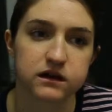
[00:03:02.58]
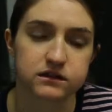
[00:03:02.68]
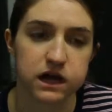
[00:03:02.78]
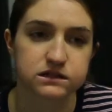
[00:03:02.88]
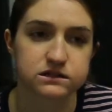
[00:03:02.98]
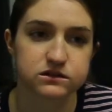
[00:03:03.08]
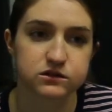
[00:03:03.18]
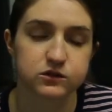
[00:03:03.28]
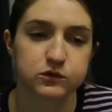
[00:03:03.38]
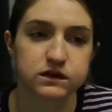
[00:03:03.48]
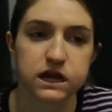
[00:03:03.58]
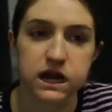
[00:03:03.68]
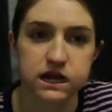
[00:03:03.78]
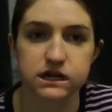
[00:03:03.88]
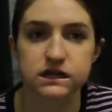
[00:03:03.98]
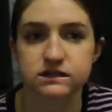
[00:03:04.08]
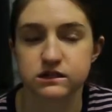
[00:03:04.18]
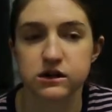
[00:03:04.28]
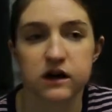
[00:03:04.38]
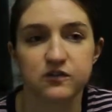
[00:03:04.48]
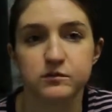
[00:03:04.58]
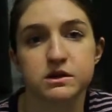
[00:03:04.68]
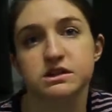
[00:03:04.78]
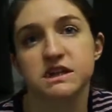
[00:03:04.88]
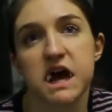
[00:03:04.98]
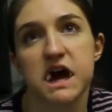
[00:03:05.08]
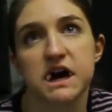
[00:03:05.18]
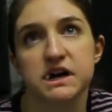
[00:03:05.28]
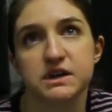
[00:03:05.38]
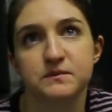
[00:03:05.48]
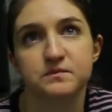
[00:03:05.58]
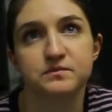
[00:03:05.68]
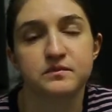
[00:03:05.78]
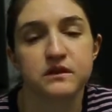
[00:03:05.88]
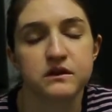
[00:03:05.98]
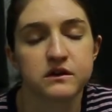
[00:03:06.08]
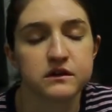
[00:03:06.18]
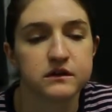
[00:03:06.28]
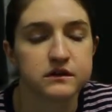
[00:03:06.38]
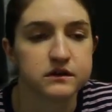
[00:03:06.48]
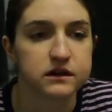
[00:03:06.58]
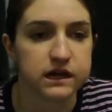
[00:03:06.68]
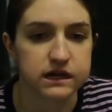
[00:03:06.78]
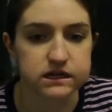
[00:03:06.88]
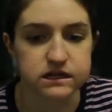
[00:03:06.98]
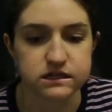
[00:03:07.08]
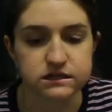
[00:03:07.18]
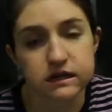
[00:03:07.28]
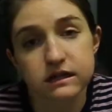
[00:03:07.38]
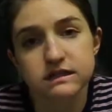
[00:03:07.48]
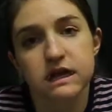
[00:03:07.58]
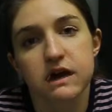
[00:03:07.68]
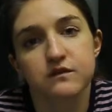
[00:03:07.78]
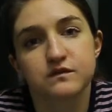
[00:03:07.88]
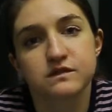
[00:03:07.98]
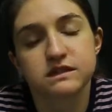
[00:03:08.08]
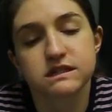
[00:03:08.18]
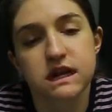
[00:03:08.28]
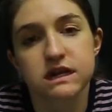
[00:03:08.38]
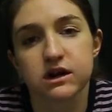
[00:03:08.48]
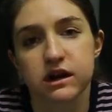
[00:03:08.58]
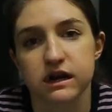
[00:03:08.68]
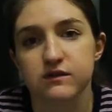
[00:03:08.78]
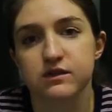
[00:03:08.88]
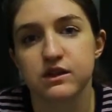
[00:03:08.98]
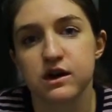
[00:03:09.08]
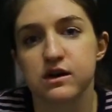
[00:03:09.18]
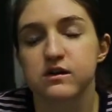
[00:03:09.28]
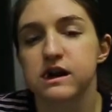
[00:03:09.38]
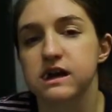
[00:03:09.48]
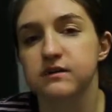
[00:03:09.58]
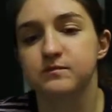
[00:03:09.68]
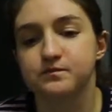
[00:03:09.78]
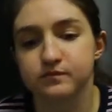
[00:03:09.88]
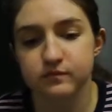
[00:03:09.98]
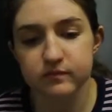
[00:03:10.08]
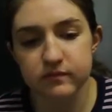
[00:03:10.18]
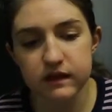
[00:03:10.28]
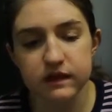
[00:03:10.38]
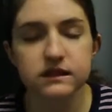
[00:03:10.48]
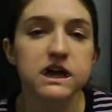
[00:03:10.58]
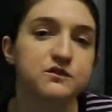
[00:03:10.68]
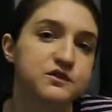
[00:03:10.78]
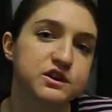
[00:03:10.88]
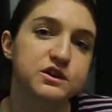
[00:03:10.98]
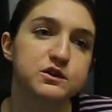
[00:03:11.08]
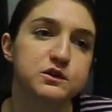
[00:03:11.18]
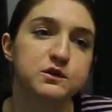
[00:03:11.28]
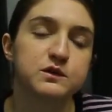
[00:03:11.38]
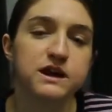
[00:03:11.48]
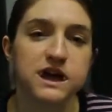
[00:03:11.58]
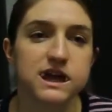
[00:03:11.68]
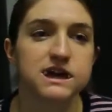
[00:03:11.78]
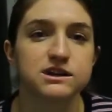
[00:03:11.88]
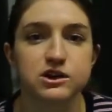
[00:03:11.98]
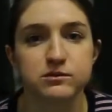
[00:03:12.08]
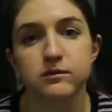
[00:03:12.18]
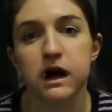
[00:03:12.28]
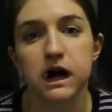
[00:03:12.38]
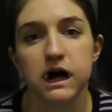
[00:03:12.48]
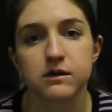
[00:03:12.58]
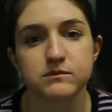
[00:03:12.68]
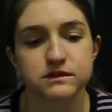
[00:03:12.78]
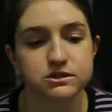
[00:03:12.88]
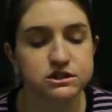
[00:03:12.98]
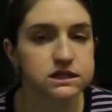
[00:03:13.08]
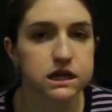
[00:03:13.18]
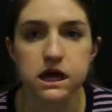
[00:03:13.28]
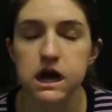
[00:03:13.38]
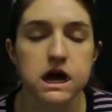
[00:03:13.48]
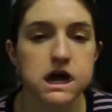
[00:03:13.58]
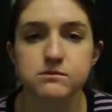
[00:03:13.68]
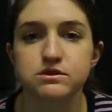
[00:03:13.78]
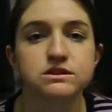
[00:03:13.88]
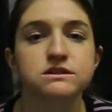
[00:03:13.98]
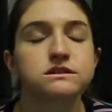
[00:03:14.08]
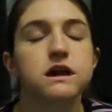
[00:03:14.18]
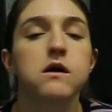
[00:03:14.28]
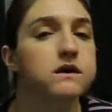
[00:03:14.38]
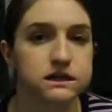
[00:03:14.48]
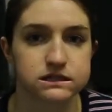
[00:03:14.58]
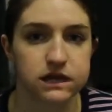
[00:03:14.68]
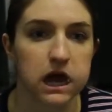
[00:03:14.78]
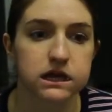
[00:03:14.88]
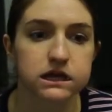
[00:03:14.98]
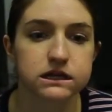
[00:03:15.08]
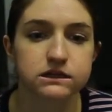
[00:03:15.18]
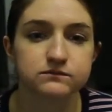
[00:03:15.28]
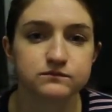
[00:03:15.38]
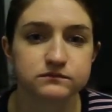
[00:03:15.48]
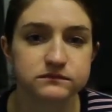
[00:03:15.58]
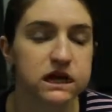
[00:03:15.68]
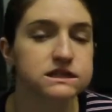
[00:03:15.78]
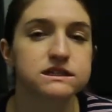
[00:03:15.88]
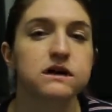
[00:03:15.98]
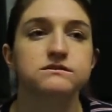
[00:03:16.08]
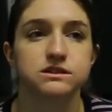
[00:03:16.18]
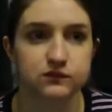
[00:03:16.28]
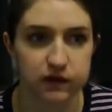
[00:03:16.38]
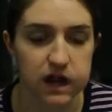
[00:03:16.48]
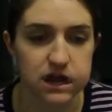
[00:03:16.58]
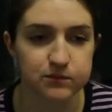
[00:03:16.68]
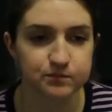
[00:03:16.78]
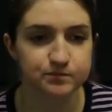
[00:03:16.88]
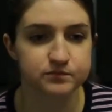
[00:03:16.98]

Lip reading: and that's cool. And Hannah gets a call from her dad, and he's like, let's have dinner, even though I left you and your mom. And she's like, I'm so excited. That sounds great.